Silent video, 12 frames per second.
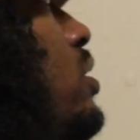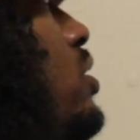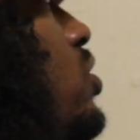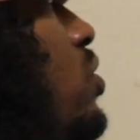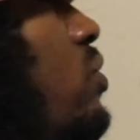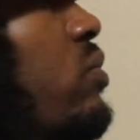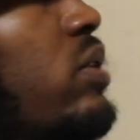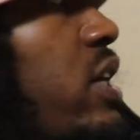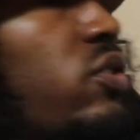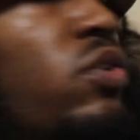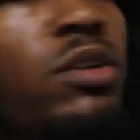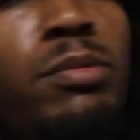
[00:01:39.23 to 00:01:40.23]
So
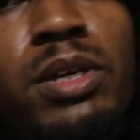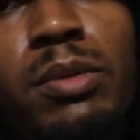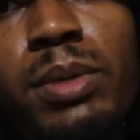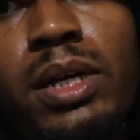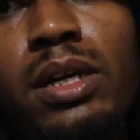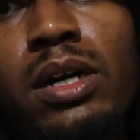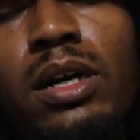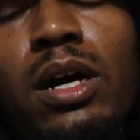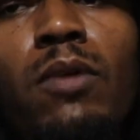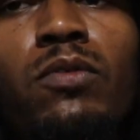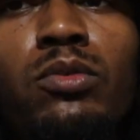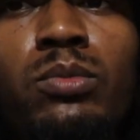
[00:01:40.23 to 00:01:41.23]
it's going to be a bit
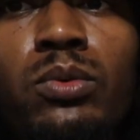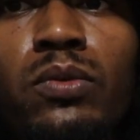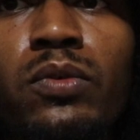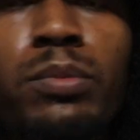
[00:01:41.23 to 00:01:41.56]
uncomfortable for